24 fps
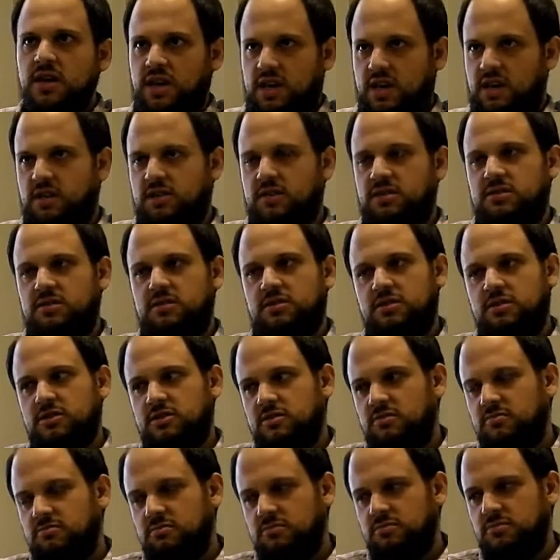
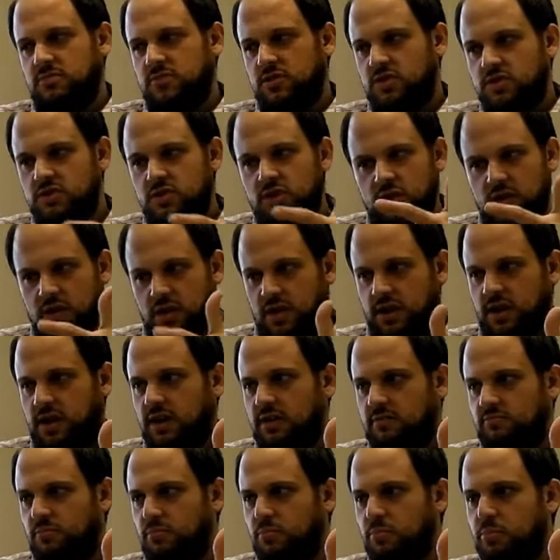is certainly
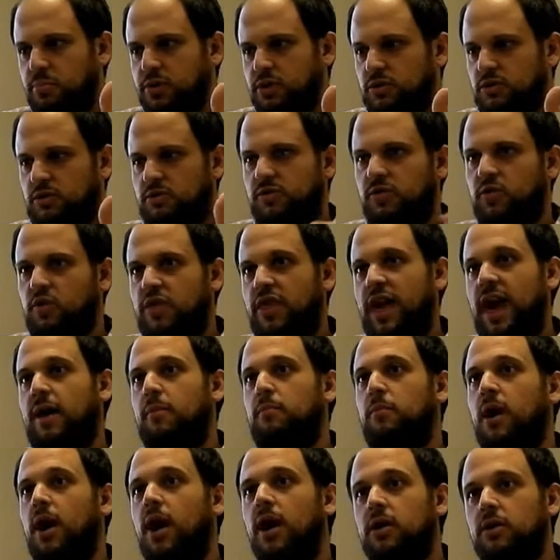built for
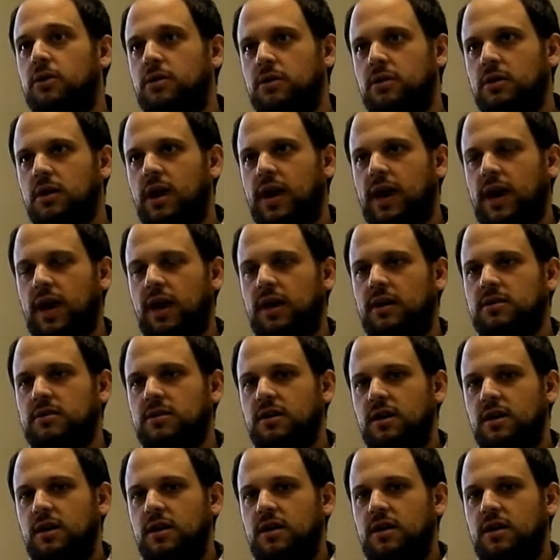that model. And